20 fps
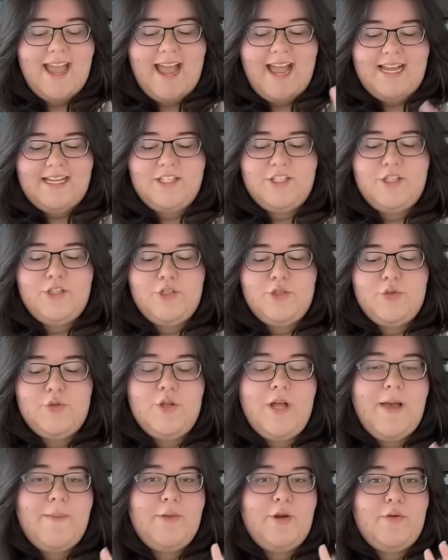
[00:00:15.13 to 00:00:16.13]
As usual,
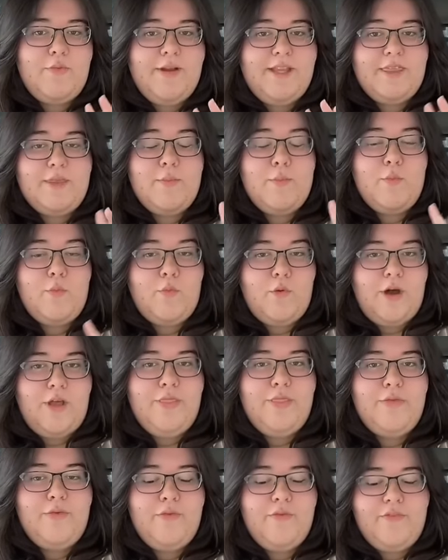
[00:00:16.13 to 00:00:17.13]
I'm gonna rate them
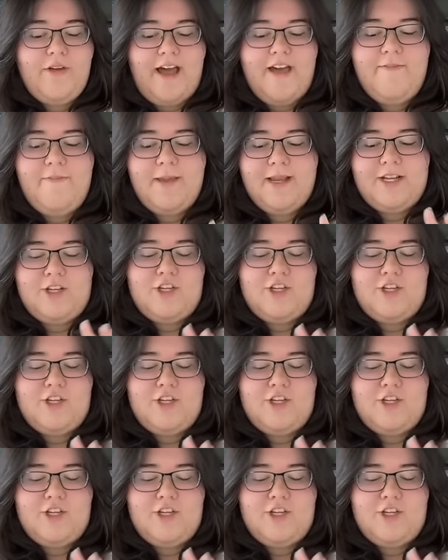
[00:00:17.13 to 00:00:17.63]
one through five because